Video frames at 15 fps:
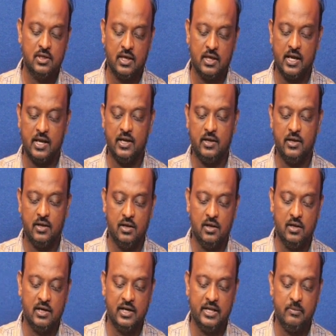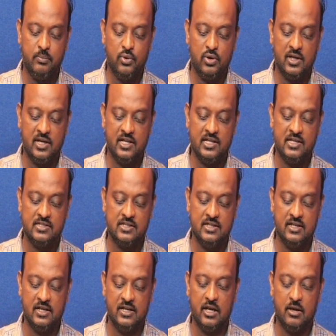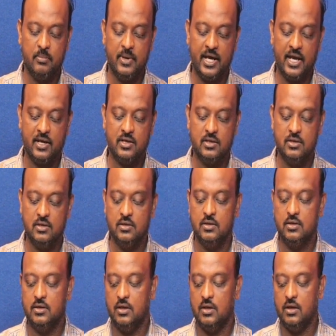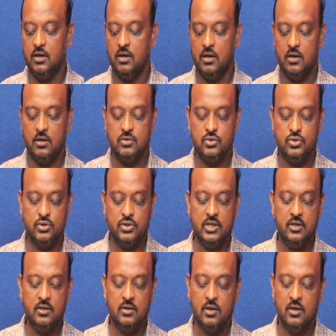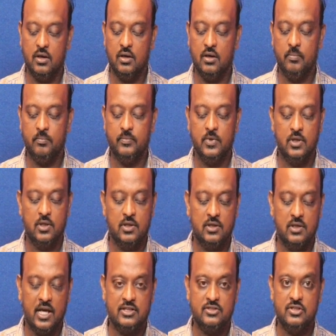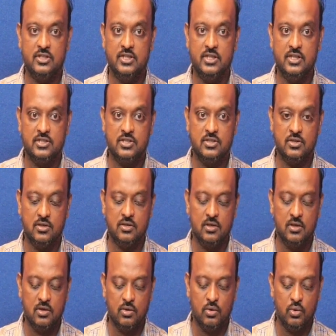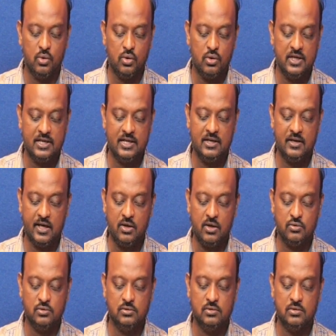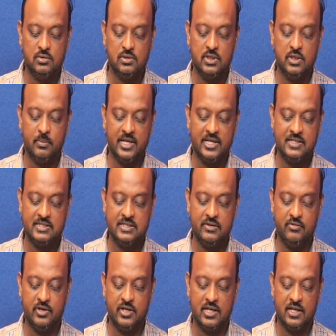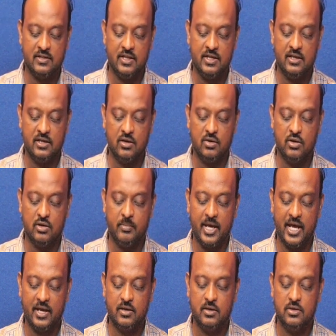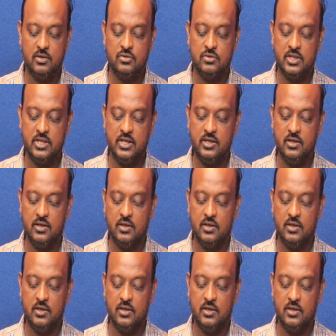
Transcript: and repolarization, it will get back to the actually it's go a little down the minus 70, and then it will go back to the